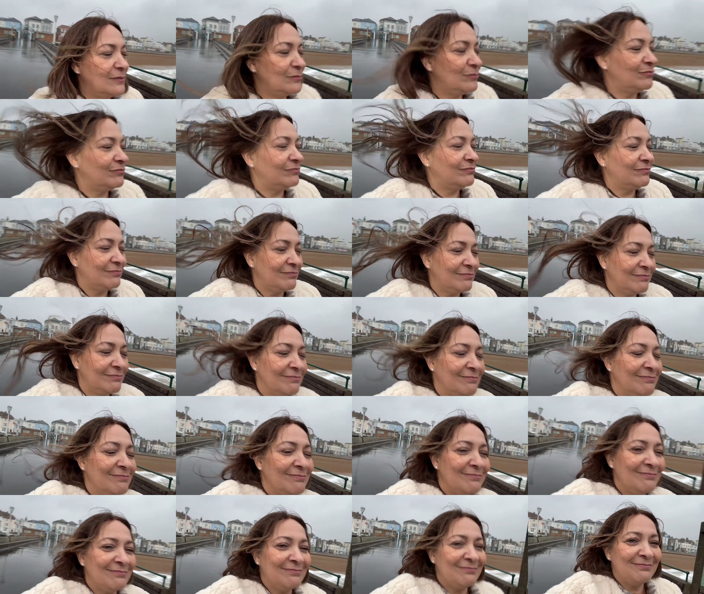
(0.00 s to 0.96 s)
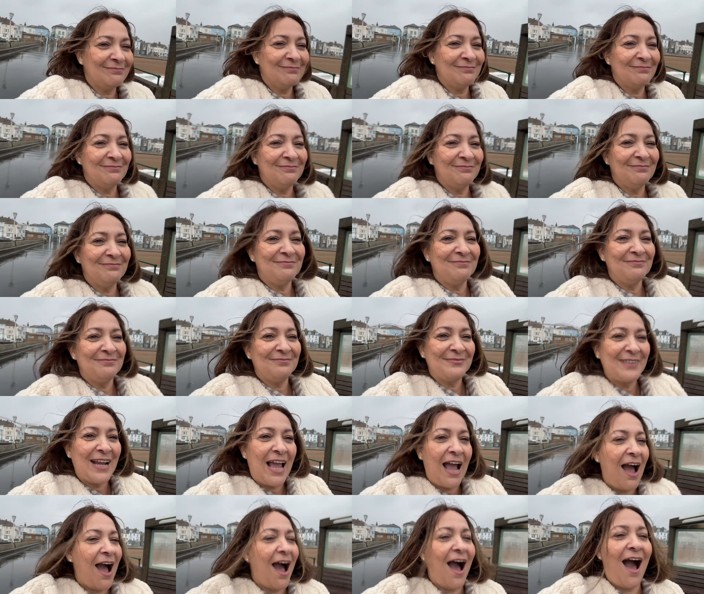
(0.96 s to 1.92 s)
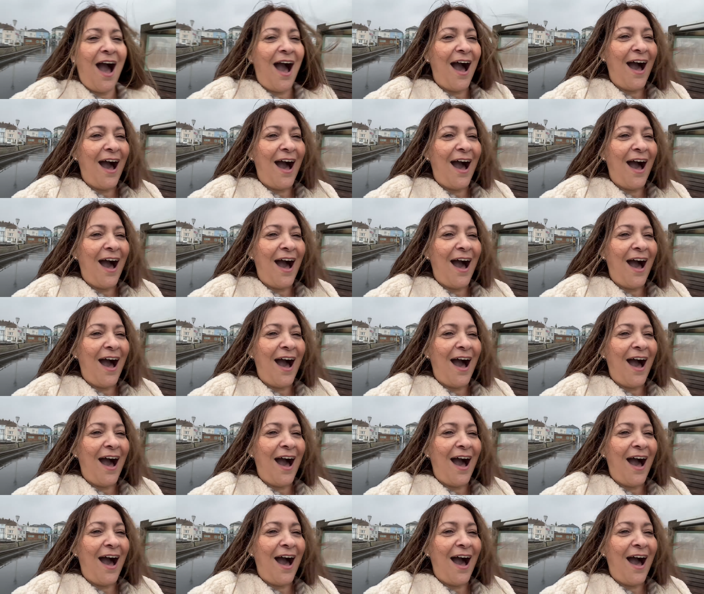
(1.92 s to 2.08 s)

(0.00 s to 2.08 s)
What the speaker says: [no speech]